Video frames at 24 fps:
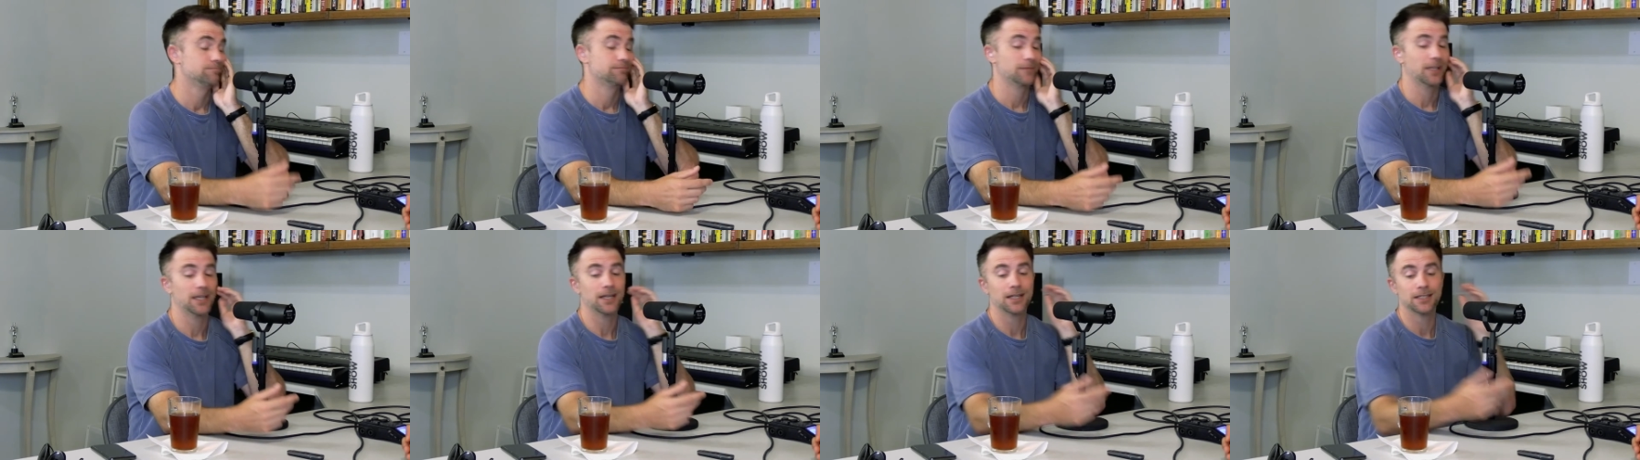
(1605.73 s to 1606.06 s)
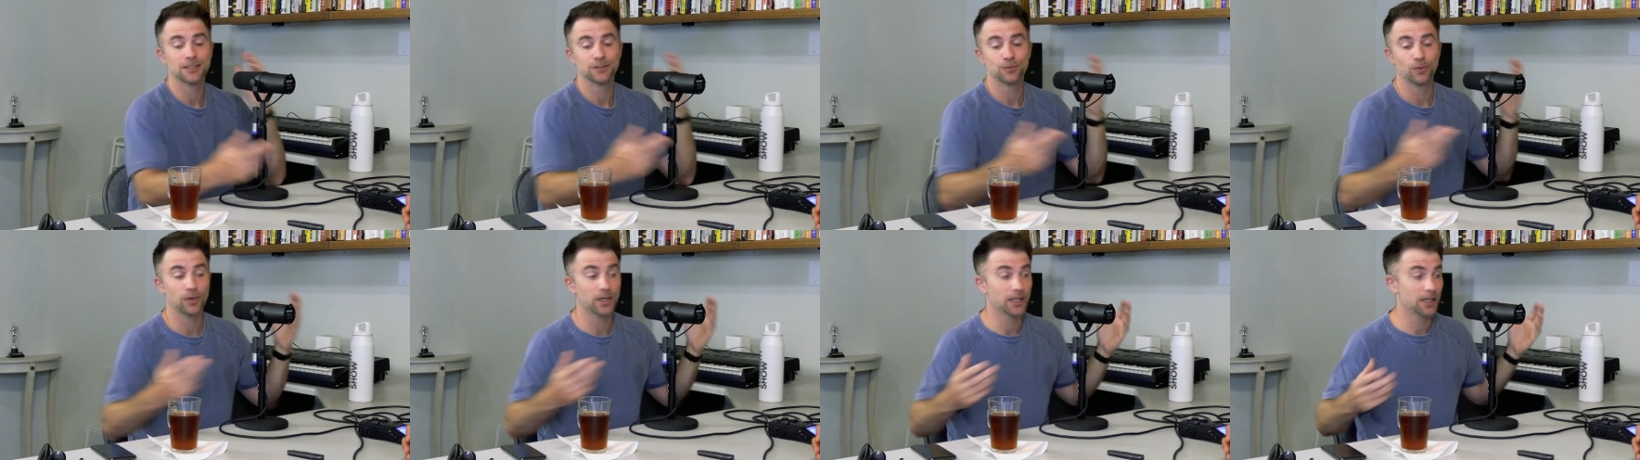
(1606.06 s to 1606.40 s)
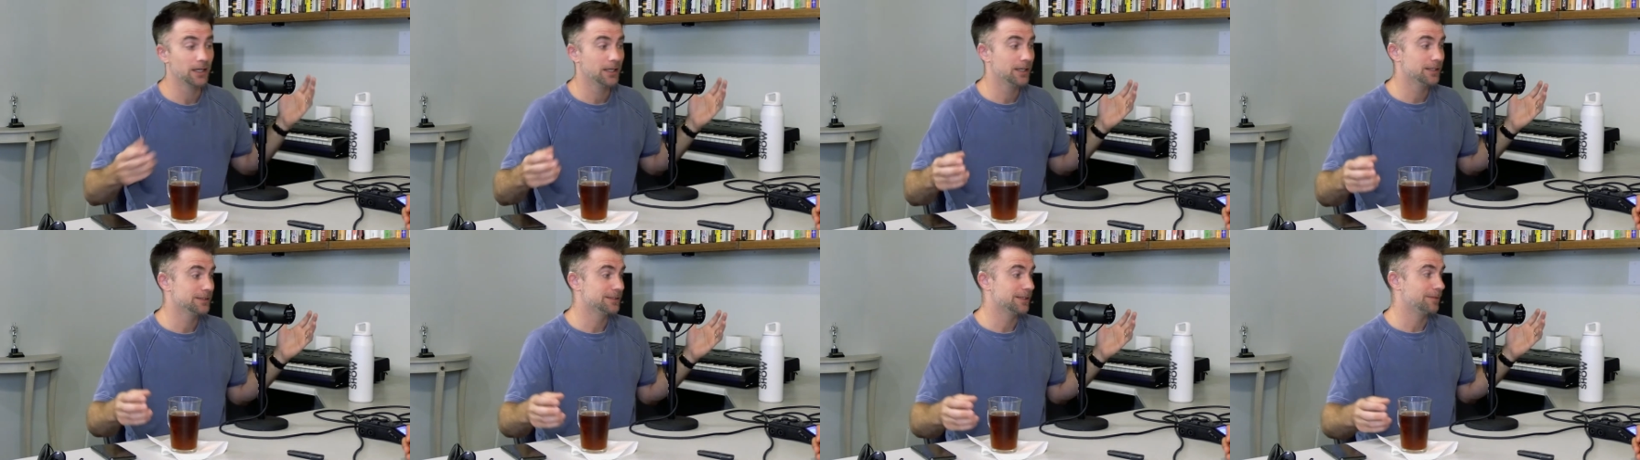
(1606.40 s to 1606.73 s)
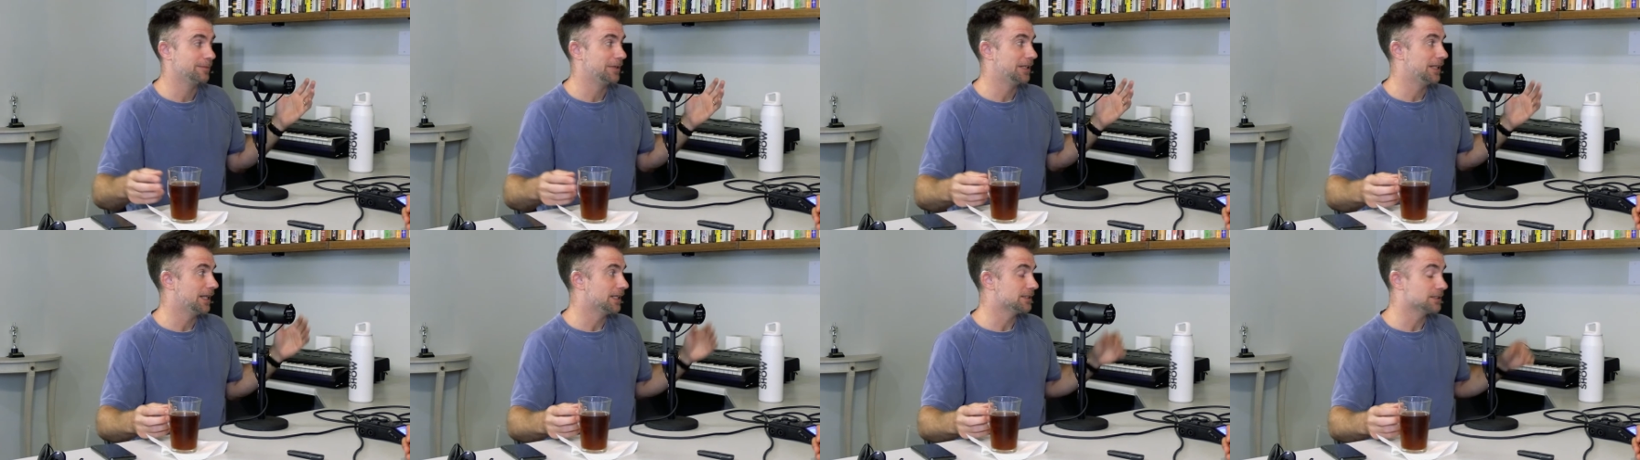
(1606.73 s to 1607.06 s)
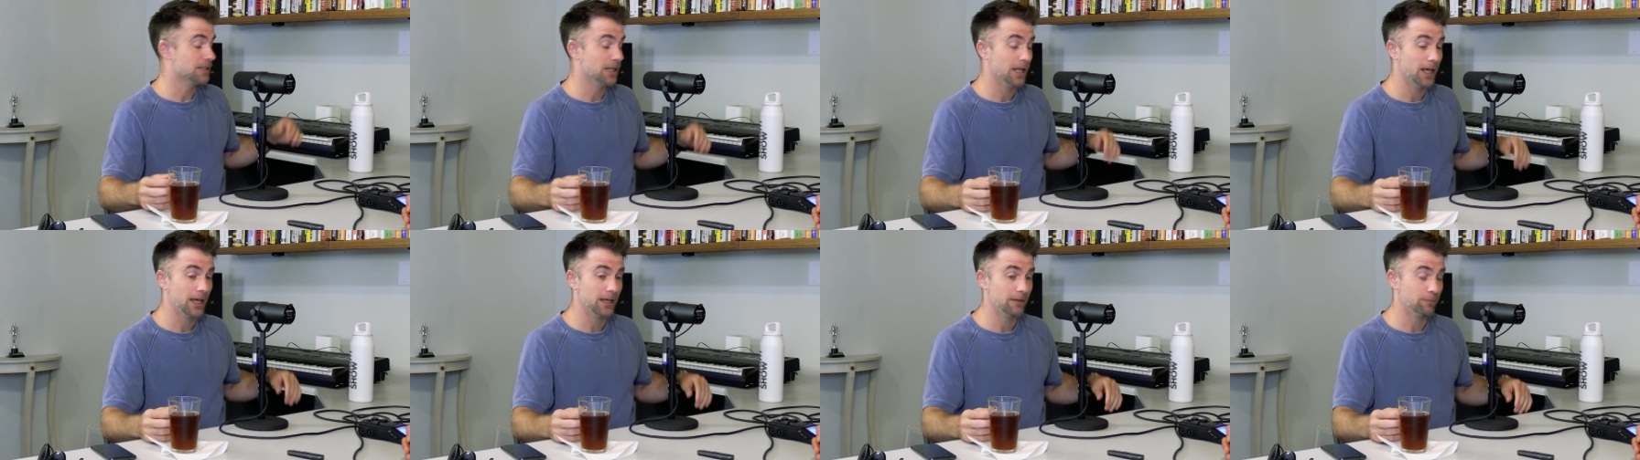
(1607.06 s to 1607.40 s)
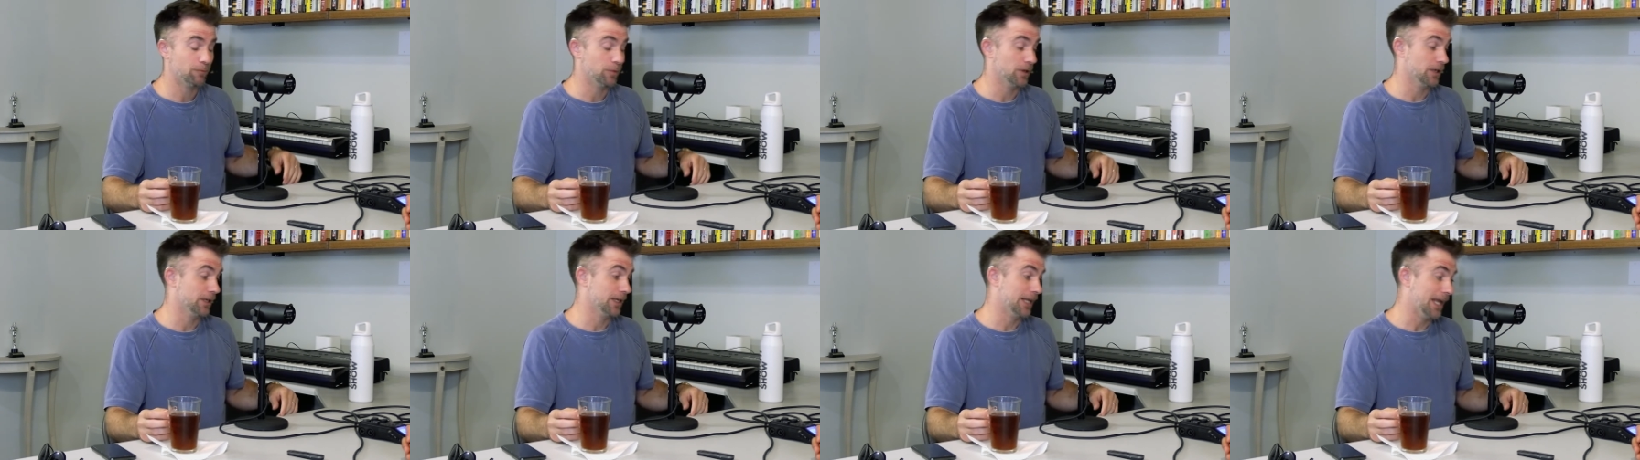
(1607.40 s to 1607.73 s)
It is what it is. I mean, that's
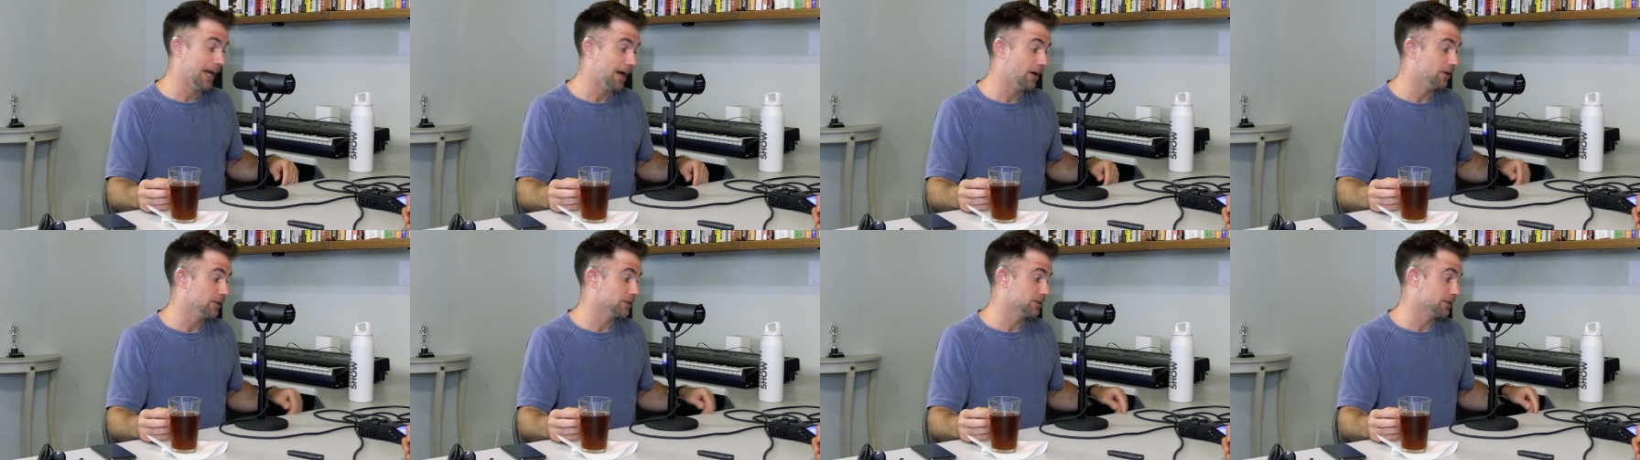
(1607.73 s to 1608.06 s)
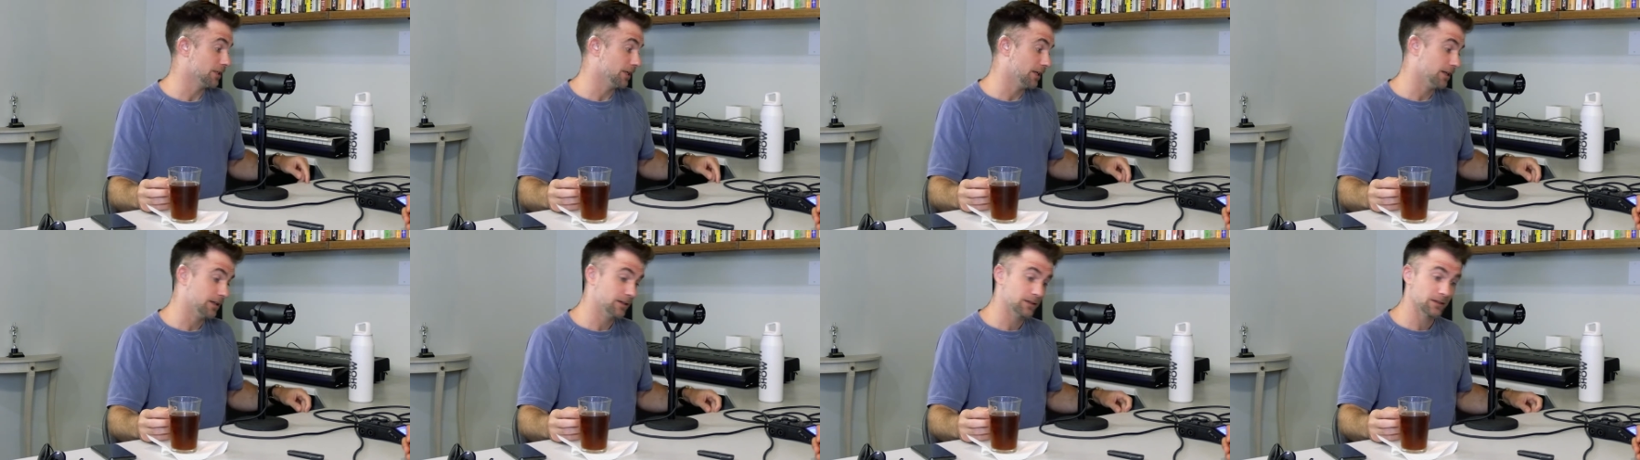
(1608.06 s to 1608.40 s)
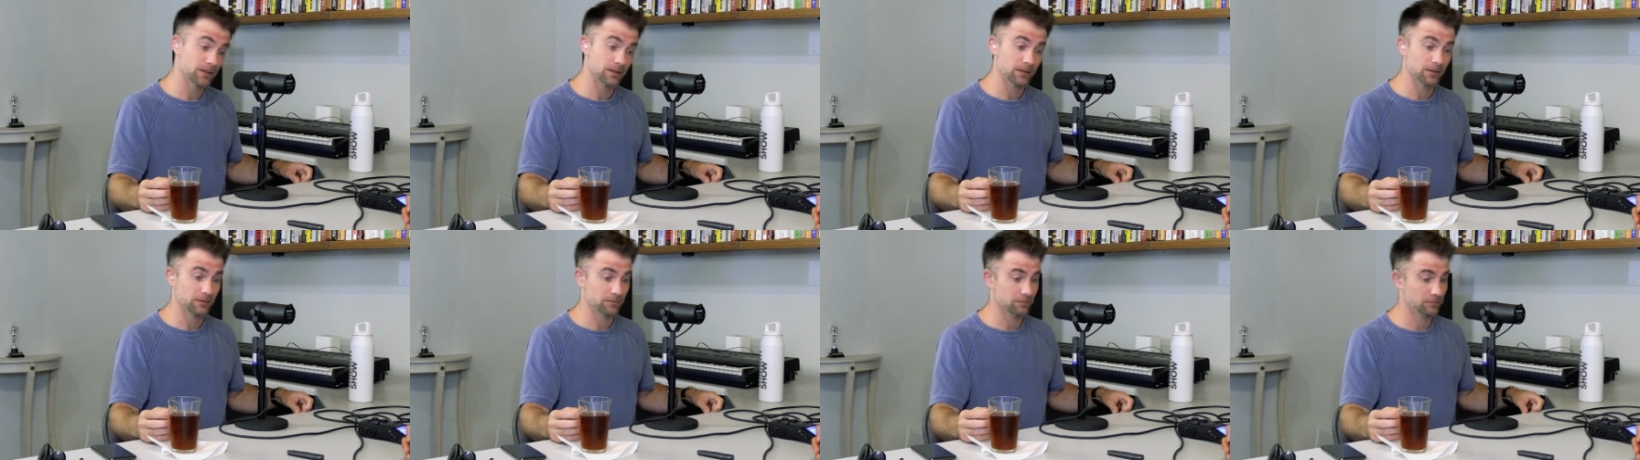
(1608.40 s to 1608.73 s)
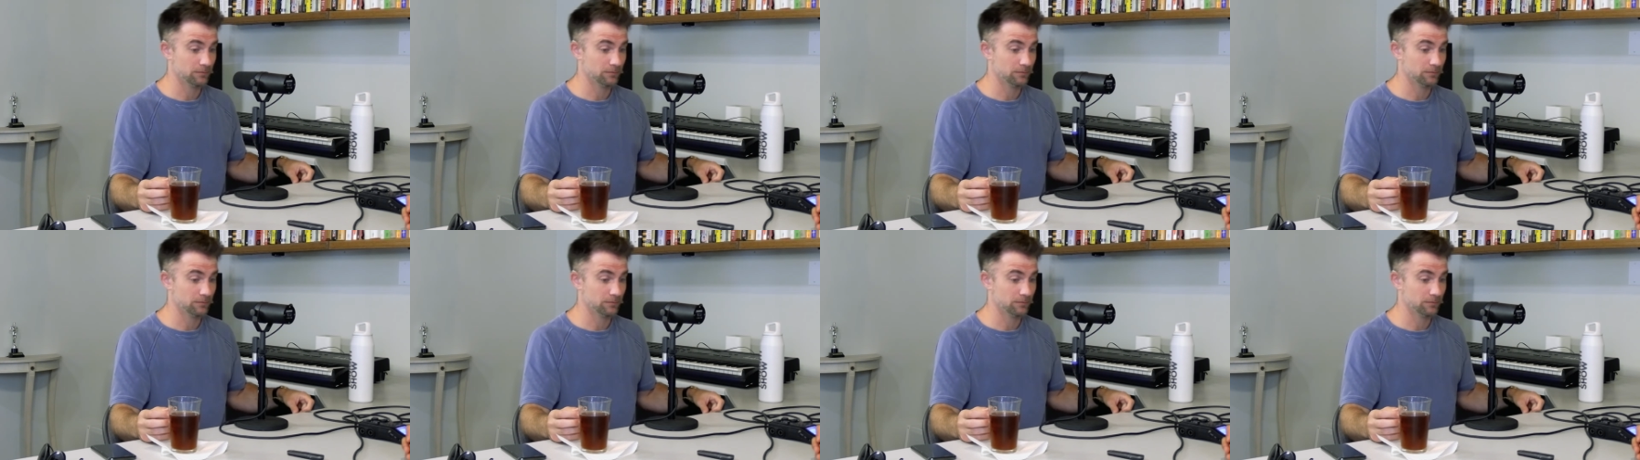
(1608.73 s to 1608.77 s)
life. But now it's like,